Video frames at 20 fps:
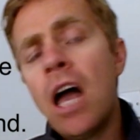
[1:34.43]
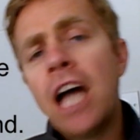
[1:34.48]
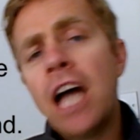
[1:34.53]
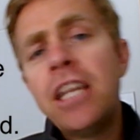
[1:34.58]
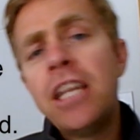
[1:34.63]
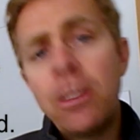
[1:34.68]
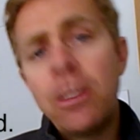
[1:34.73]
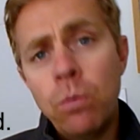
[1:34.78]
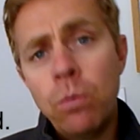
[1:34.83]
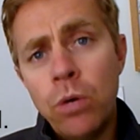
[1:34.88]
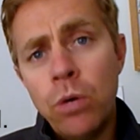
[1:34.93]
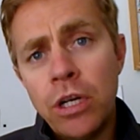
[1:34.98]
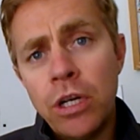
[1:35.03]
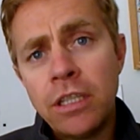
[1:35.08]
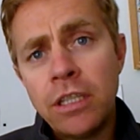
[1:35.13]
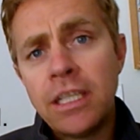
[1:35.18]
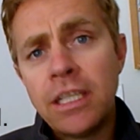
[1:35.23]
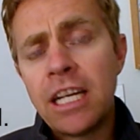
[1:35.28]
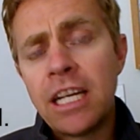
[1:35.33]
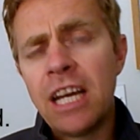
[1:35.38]
Another
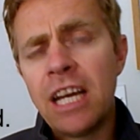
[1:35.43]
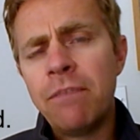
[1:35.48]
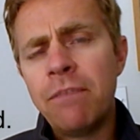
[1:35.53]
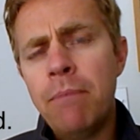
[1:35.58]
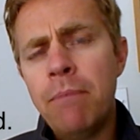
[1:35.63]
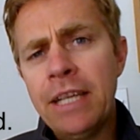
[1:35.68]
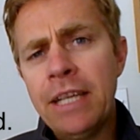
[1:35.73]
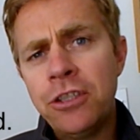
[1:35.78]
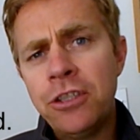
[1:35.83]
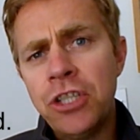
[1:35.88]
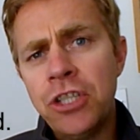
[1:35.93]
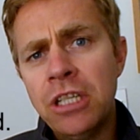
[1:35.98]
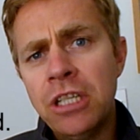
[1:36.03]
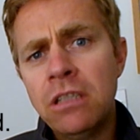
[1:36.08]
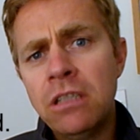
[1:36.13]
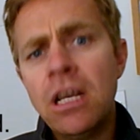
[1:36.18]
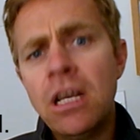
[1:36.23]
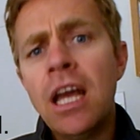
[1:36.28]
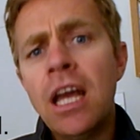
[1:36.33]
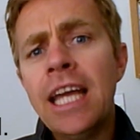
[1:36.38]
word that I have
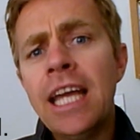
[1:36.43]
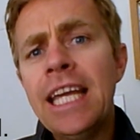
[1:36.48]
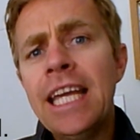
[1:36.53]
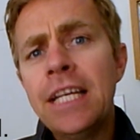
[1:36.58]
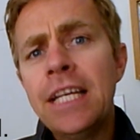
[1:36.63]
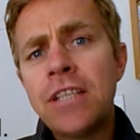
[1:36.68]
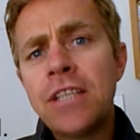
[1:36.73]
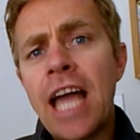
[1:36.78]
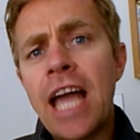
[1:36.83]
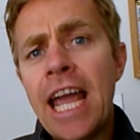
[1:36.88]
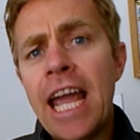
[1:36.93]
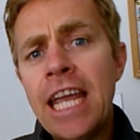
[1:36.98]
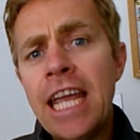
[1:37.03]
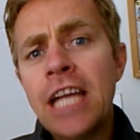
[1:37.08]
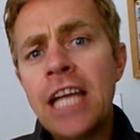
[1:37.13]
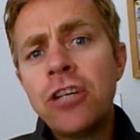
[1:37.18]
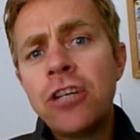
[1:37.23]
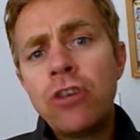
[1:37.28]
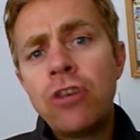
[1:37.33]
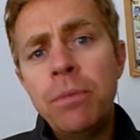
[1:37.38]
mentioned is
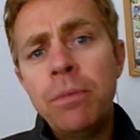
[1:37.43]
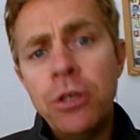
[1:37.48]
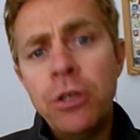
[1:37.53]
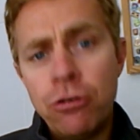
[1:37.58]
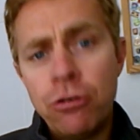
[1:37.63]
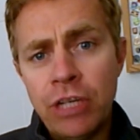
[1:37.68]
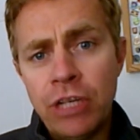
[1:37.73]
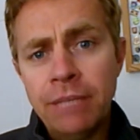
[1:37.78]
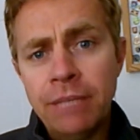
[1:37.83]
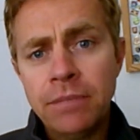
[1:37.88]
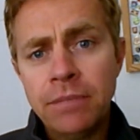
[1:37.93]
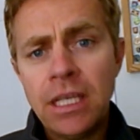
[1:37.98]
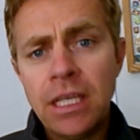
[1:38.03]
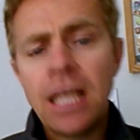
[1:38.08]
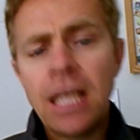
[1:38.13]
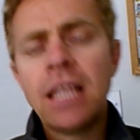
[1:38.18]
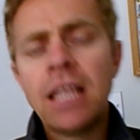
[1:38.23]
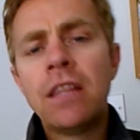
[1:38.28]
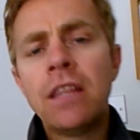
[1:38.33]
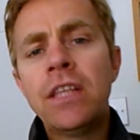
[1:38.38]
a tributary.
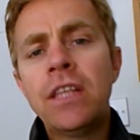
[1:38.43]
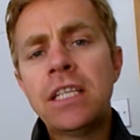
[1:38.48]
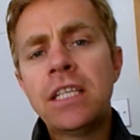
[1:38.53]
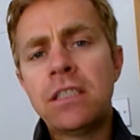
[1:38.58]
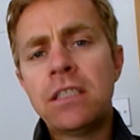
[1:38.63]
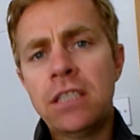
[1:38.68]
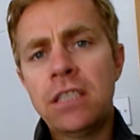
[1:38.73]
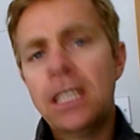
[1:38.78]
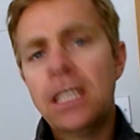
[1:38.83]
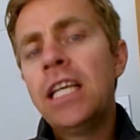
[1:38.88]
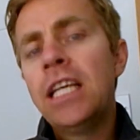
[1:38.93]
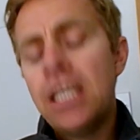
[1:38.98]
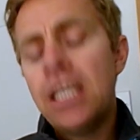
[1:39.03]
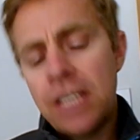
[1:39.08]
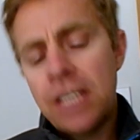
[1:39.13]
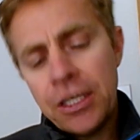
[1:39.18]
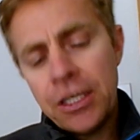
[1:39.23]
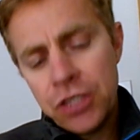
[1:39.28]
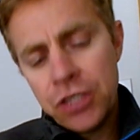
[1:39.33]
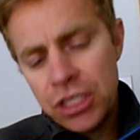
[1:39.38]
This
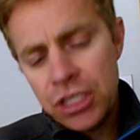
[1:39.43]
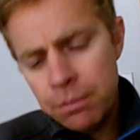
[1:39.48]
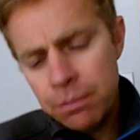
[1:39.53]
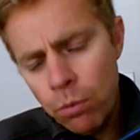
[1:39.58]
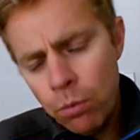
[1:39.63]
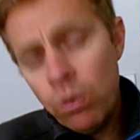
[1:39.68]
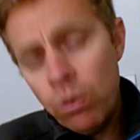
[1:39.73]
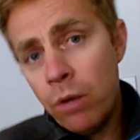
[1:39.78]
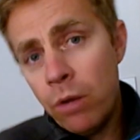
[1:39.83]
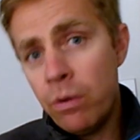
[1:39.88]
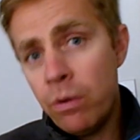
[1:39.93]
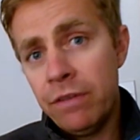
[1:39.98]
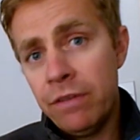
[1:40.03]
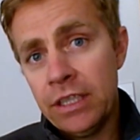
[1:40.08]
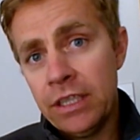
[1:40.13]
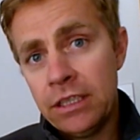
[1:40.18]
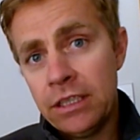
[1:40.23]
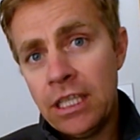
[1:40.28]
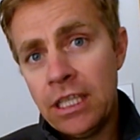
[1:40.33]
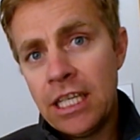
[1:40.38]
is a smaller
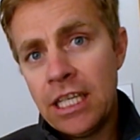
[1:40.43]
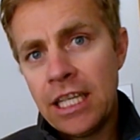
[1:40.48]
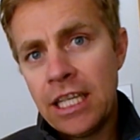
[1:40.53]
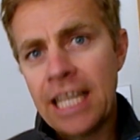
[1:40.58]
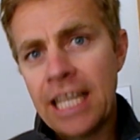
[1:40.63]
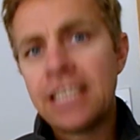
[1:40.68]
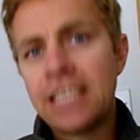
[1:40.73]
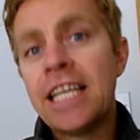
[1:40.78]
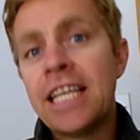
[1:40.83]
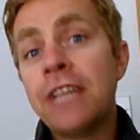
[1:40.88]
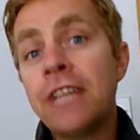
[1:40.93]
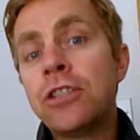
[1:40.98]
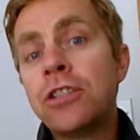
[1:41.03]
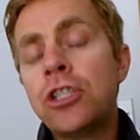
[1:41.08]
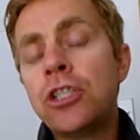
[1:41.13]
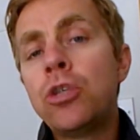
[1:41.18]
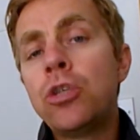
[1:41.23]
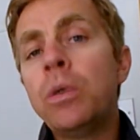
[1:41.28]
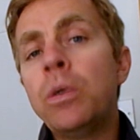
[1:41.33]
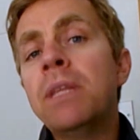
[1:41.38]
river that tends
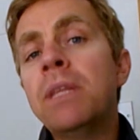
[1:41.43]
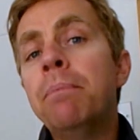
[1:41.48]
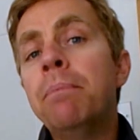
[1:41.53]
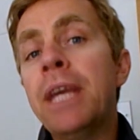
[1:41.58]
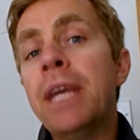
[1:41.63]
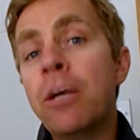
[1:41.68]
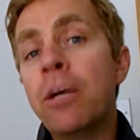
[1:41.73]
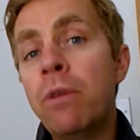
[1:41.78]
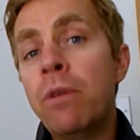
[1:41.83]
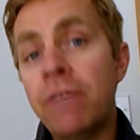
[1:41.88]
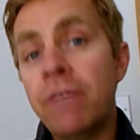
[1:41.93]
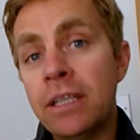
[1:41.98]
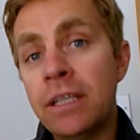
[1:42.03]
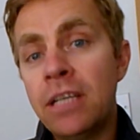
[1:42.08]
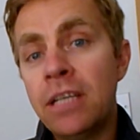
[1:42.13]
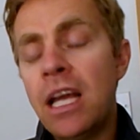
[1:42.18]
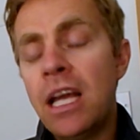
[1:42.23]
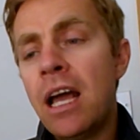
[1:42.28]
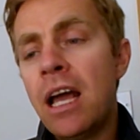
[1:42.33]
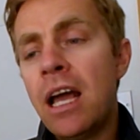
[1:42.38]
to join the bigger
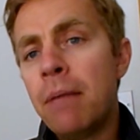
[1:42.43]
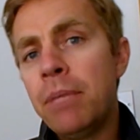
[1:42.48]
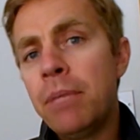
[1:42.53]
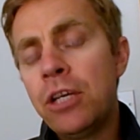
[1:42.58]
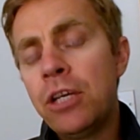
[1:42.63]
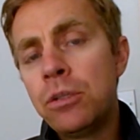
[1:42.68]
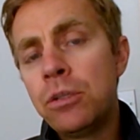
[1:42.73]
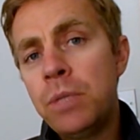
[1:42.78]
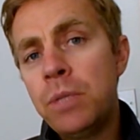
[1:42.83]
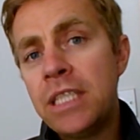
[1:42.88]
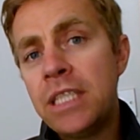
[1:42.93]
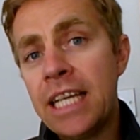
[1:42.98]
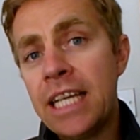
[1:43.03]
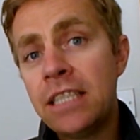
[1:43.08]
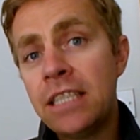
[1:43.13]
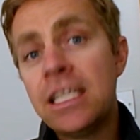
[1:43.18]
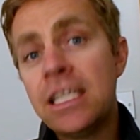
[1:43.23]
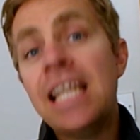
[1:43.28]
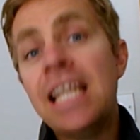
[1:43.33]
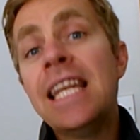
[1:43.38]
river, because we
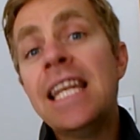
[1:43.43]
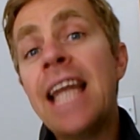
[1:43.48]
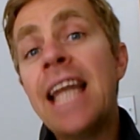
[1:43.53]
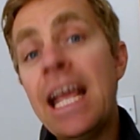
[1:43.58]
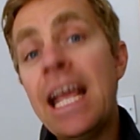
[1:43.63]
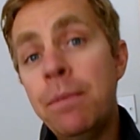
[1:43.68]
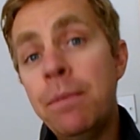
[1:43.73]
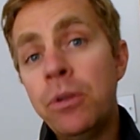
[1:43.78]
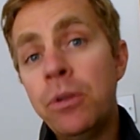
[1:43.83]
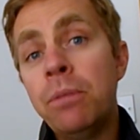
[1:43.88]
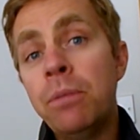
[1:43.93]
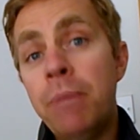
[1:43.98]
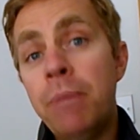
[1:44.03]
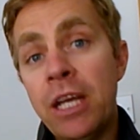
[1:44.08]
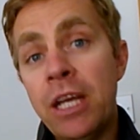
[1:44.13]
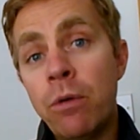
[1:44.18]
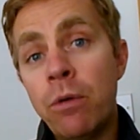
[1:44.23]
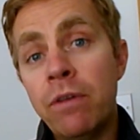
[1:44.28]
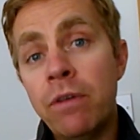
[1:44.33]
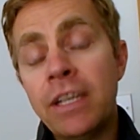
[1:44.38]
tend to label the
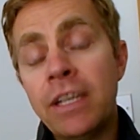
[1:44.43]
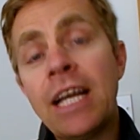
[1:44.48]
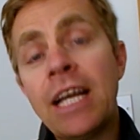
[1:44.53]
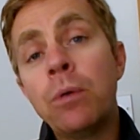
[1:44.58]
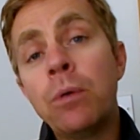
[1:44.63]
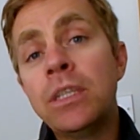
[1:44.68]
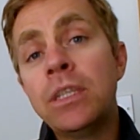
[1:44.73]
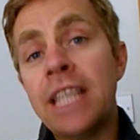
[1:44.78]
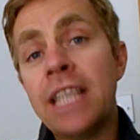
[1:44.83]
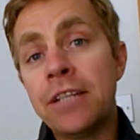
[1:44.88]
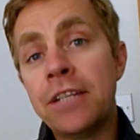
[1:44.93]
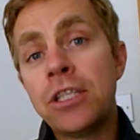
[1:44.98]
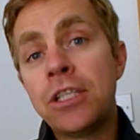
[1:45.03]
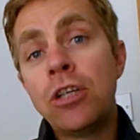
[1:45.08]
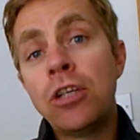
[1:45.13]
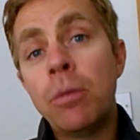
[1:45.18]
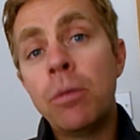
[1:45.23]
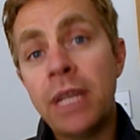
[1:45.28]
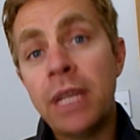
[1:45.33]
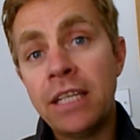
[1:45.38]
bigger river and that one tends
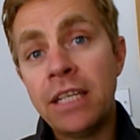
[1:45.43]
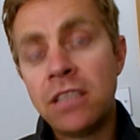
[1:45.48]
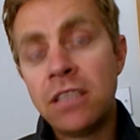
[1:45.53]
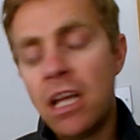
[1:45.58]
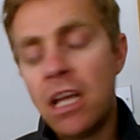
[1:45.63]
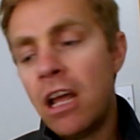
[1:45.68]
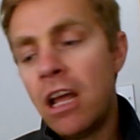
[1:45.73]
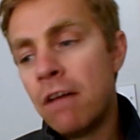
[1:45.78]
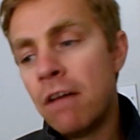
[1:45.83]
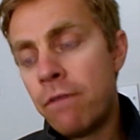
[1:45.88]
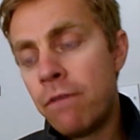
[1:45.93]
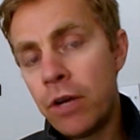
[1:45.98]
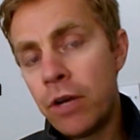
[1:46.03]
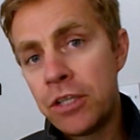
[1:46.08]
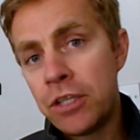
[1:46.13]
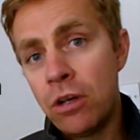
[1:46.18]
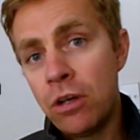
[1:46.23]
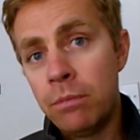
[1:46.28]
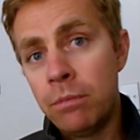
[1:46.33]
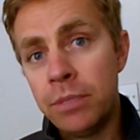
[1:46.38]
to dominate. For
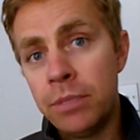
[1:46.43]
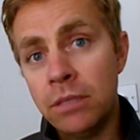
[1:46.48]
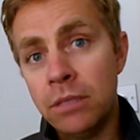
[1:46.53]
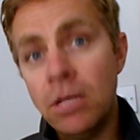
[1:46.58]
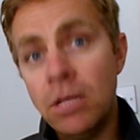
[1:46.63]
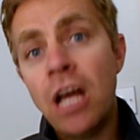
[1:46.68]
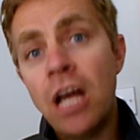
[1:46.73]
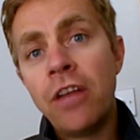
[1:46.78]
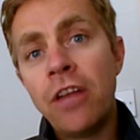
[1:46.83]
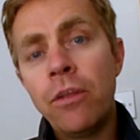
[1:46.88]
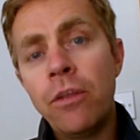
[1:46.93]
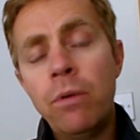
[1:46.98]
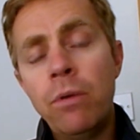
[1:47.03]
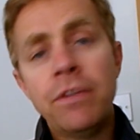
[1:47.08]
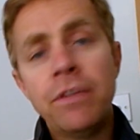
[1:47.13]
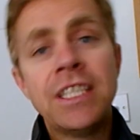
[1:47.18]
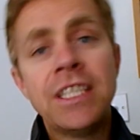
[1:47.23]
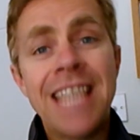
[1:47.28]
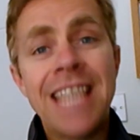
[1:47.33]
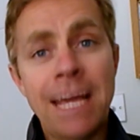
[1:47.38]
example, the
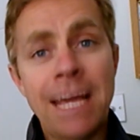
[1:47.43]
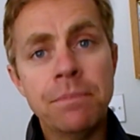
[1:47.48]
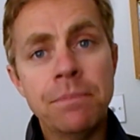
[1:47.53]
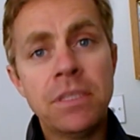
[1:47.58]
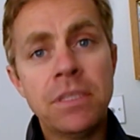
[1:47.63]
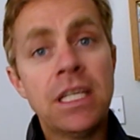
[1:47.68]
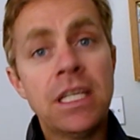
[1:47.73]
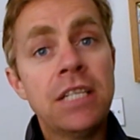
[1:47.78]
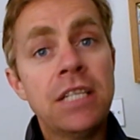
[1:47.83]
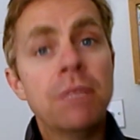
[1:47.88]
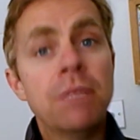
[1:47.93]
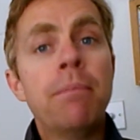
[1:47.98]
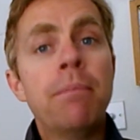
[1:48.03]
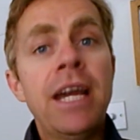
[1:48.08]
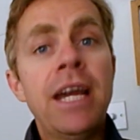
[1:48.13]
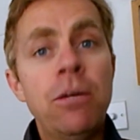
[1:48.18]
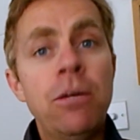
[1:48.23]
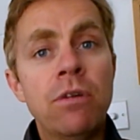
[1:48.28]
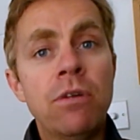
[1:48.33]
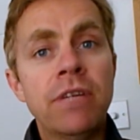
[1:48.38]
River Thames is the
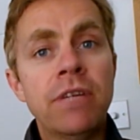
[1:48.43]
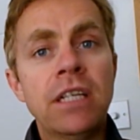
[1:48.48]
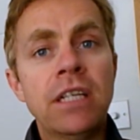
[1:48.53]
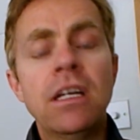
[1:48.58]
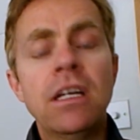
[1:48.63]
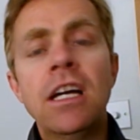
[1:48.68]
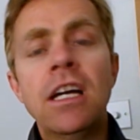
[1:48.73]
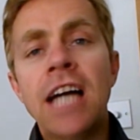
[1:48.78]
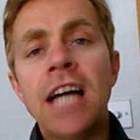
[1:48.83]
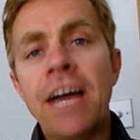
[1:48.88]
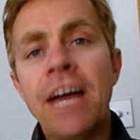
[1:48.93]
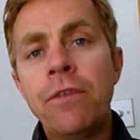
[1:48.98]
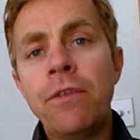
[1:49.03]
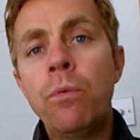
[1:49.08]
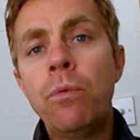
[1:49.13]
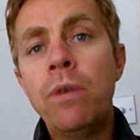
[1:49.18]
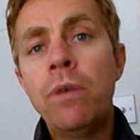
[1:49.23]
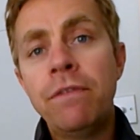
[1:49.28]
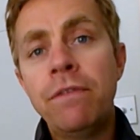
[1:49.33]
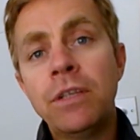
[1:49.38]
main river and the
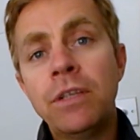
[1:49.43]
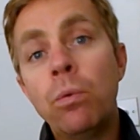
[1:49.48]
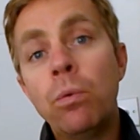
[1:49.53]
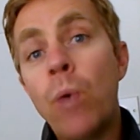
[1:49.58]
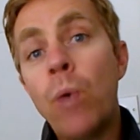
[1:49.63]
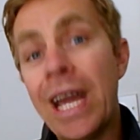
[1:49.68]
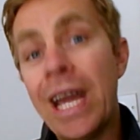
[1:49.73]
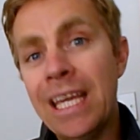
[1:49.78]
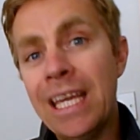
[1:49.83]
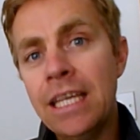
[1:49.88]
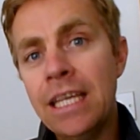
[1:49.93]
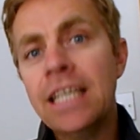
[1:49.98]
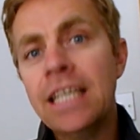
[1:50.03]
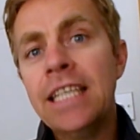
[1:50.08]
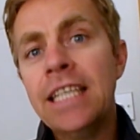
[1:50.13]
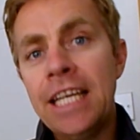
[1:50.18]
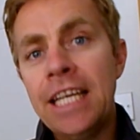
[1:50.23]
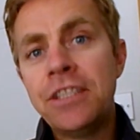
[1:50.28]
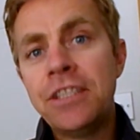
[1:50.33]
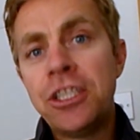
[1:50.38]
River Wey
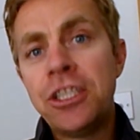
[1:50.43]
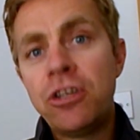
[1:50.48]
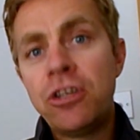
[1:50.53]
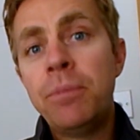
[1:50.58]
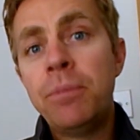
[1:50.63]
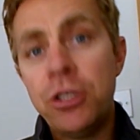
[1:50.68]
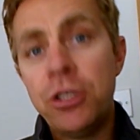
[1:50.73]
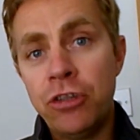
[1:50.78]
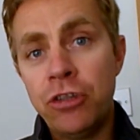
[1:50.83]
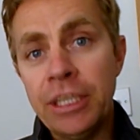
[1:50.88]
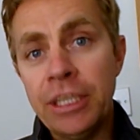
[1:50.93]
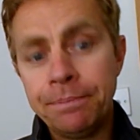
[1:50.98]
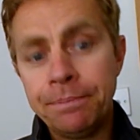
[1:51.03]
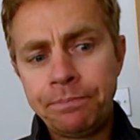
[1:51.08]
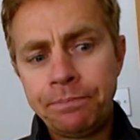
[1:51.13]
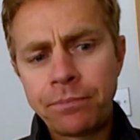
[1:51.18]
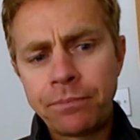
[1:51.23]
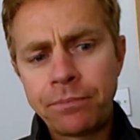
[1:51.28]
is a tributary.